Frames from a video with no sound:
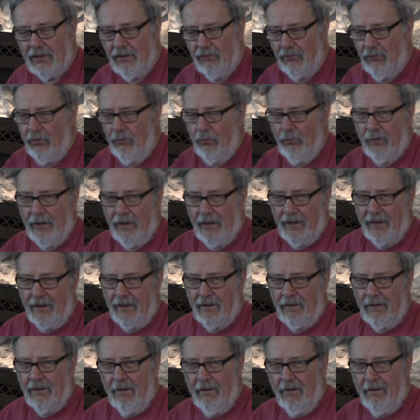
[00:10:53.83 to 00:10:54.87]
No
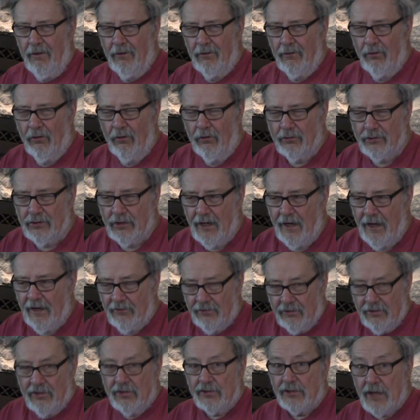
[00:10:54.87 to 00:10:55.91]
waiting, no
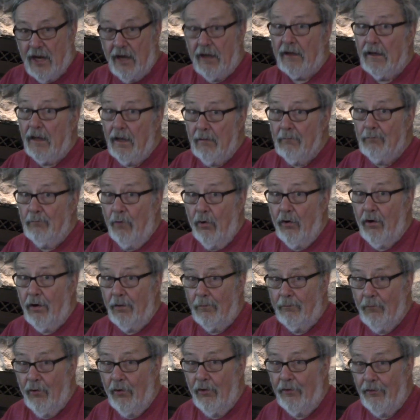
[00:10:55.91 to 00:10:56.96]
chance to start getting more
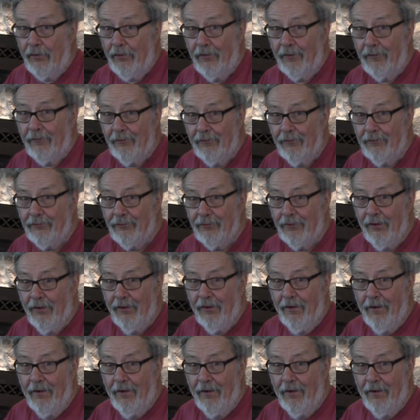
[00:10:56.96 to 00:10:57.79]
and more nervous.